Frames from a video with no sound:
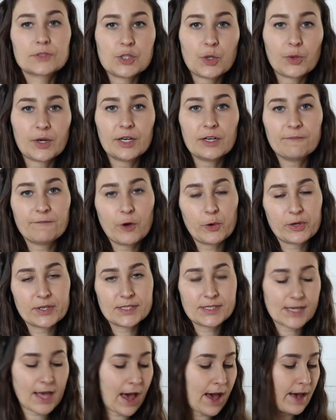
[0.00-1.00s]
So we're gonna
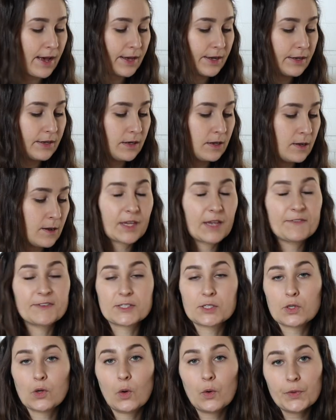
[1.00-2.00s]
focus on if
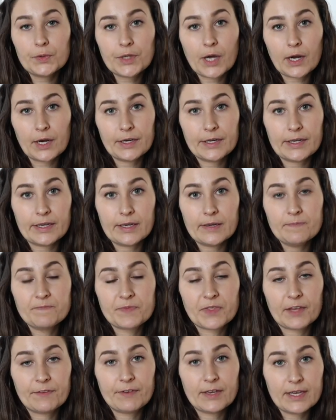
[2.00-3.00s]
it's cold hardy,
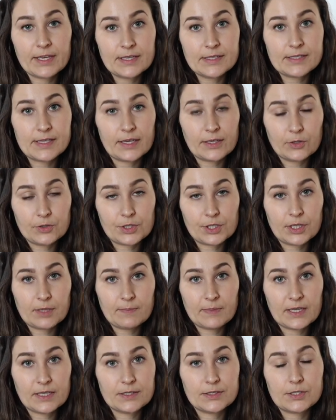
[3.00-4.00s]
if it is, that usually
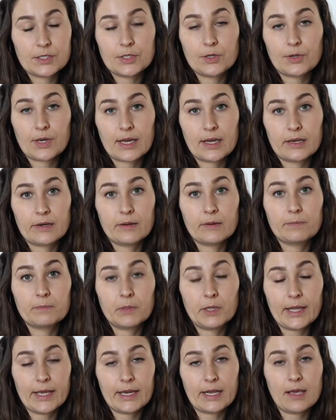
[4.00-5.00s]
means you can
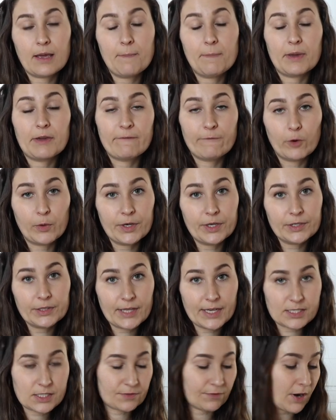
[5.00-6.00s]
plant it before your
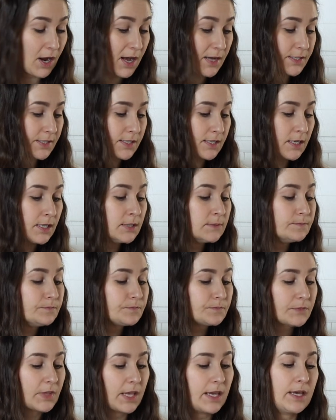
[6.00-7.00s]
last frost
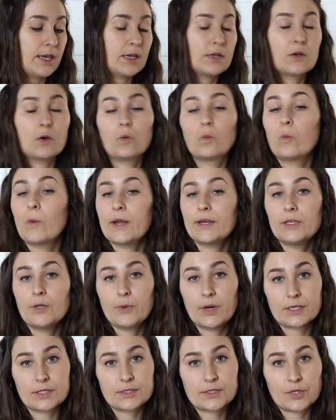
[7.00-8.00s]
and when you
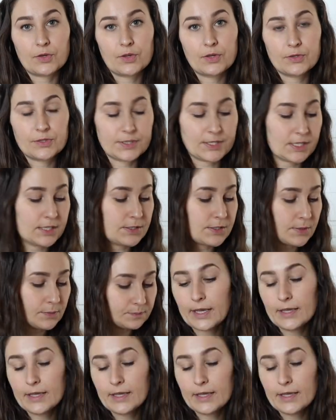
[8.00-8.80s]
want to sow those seeds.